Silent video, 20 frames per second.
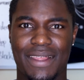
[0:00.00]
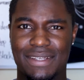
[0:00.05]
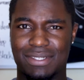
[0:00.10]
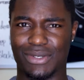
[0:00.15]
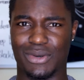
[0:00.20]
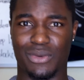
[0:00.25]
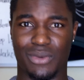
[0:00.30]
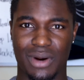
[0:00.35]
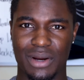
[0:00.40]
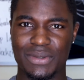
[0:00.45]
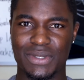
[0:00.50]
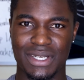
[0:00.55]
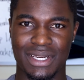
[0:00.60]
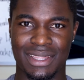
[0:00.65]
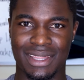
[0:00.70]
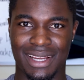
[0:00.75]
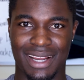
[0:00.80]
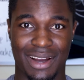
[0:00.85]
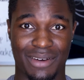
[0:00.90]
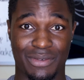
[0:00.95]
less corruption
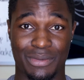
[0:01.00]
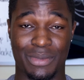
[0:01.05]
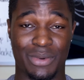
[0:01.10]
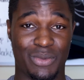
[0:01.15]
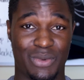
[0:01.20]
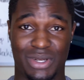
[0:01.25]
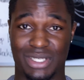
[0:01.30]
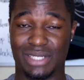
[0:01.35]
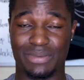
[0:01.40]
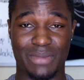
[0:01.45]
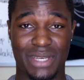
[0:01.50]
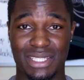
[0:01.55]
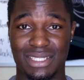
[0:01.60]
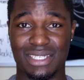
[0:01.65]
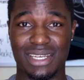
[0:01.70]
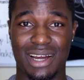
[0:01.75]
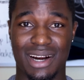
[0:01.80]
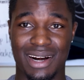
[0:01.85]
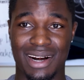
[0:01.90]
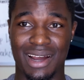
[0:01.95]
in the government, which
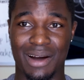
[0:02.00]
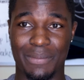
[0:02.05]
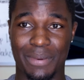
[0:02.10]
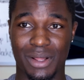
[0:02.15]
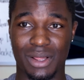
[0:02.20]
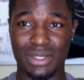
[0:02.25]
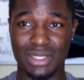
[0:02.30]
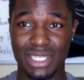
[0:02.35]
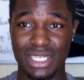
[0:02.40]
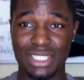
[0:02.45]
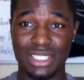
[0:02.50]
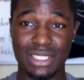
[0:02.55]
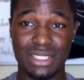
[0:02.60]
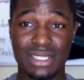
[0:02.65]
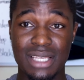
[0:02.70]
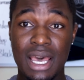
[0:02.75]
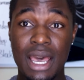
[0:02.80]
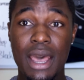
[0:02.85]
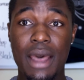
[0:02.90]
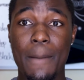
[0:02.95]
means cutting out
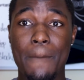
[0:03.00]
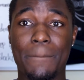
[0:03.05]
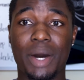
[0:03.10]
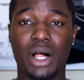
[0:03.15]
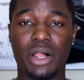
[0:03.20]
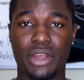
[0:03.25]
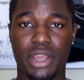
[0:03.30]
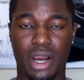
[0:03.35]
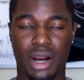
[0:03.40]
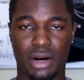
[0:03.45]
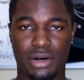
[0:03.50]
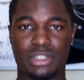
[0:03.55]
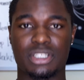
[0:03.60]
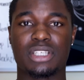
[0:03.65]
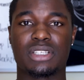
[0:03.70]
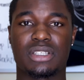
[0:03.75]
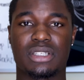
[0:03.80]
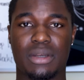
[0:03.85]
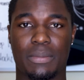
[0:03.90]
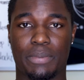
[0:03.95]
politicians, polyocracy
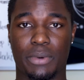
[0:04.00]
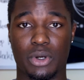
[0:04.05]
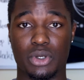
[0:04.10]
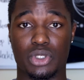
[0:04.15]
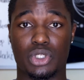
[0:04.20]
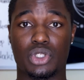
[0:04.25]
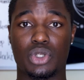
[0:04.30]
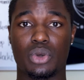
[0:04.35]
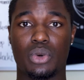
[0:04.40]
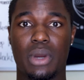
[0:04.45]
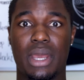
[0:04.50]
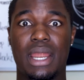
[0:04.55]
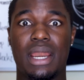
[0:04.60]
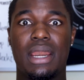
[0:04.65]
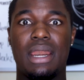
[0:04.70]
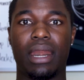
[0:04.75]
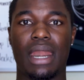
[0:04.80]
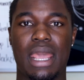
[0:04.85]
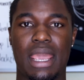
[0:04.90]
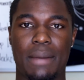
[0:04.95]
is supposed to
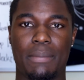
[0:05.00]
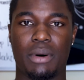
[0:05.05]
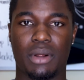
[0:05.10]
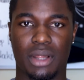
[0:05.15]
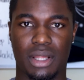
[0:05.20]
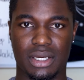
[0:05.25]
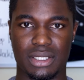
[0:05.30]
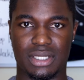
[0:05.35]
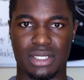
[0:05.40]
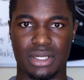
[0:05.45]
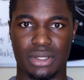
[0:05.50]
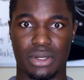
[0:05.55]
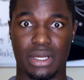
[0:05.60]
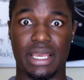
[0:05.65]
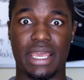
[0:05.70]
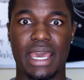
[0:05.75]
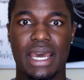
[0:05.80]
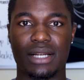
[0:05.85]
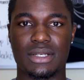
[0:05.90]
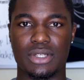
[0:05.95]
enable us to
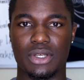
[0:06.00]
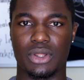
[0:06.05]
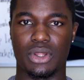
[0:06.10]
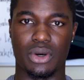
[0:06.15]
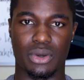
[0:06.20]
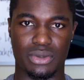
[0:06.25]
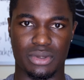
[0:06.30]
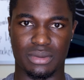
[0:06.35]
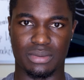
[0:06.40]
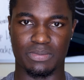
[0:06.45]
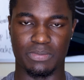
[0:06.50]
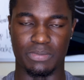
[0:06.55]
get to those,